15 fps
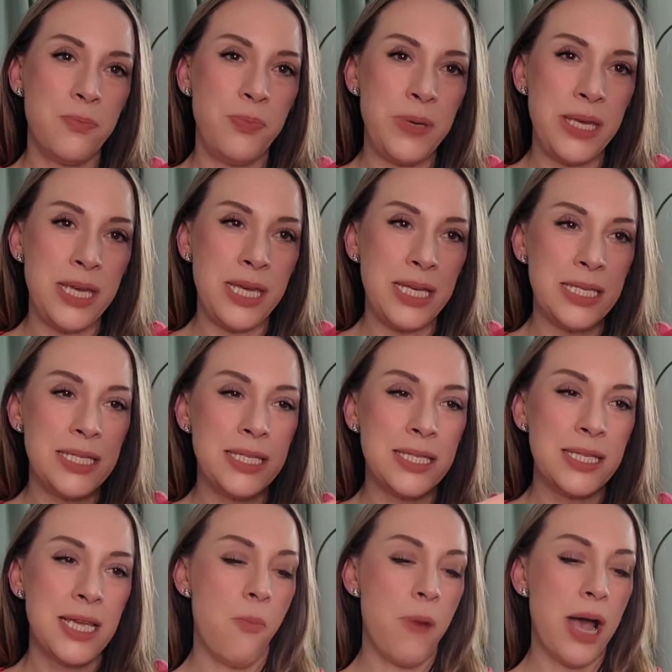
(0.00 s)
beads.
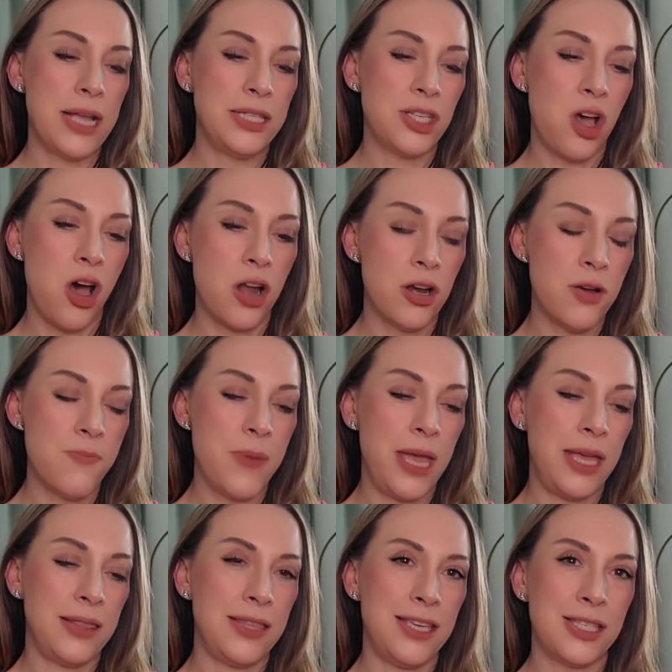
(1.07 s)
My daughter
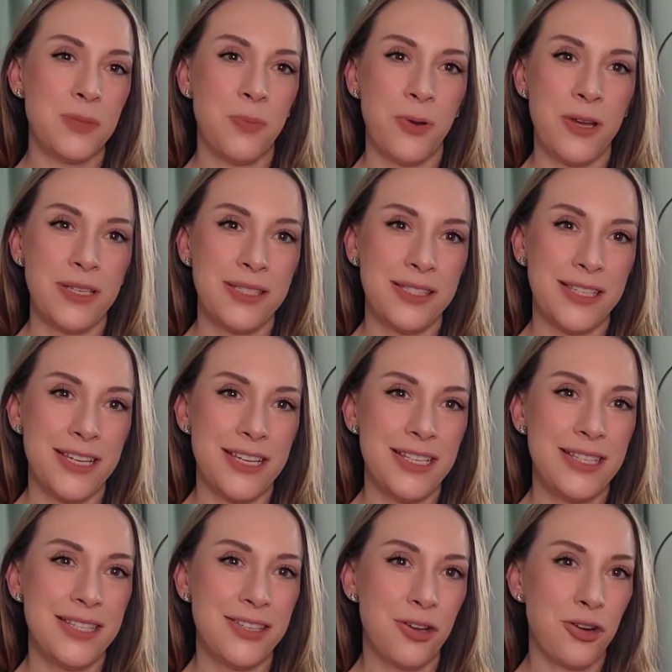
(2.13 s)
made these
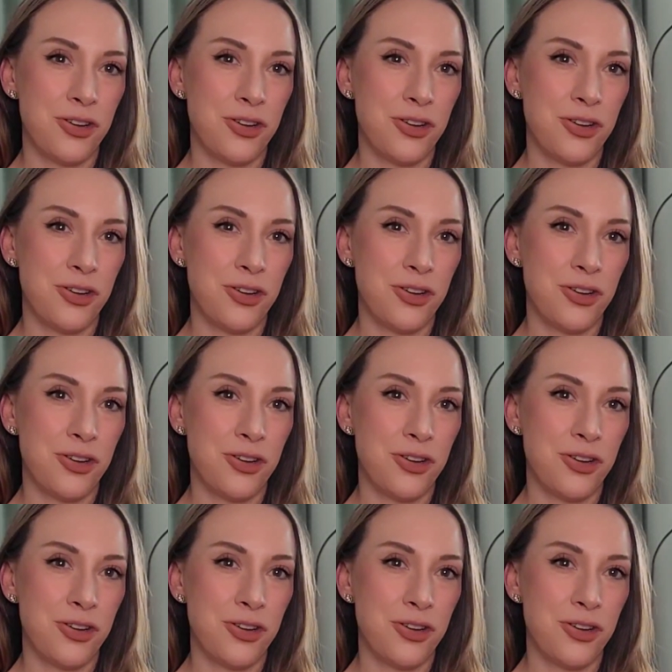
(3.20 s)
bracelets.